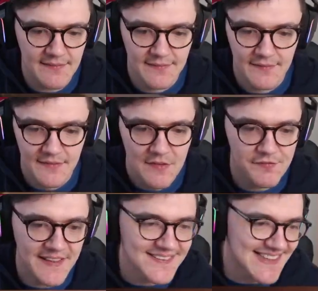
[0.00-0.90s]

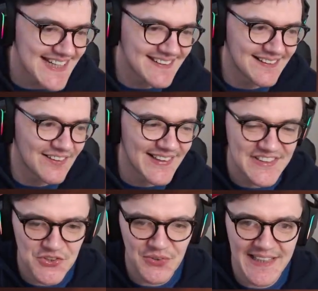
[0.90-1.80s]
Clean the scene. Oh, they
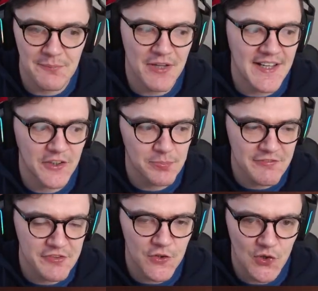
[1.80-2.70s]
do still get the blind. Good play
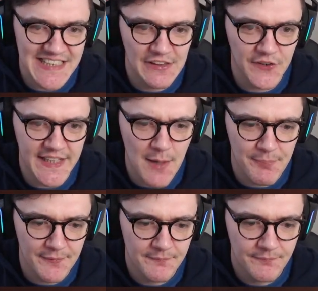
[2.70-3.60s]
from Claudette. Looking up.
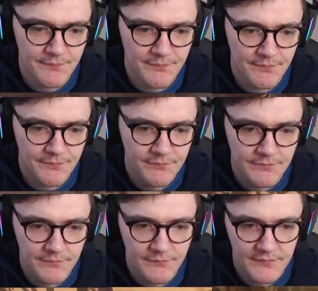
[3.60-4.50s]

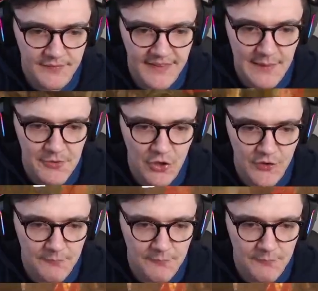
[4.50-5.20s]
And keep it on them.